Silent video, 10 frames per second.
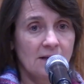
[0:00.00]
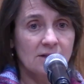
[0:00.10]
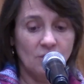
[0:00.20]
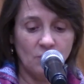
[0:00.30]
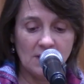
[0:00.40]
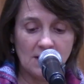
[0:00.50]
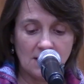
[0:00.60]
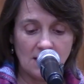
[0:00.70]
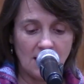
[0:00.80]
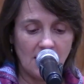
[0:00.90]
So
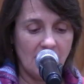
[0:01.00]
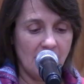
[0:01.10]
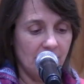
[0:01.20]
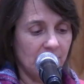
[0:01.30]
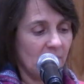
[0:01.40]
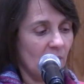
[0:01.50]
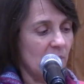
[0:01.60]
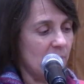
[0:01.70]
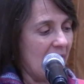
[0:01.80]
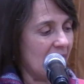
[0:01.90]
we
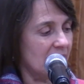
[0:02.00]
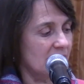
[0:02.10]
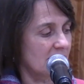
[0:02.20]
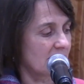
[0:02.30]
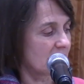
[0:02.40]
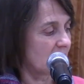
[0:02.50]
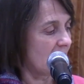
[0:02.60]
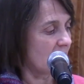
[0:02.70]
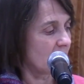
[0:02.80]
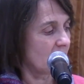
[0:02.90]
packaged this
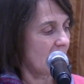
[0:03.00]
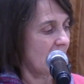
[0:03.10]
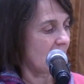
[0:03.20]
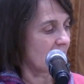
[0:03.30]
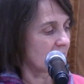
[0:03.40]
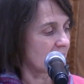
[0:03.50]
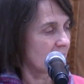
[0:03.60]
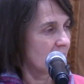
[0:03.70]
together, and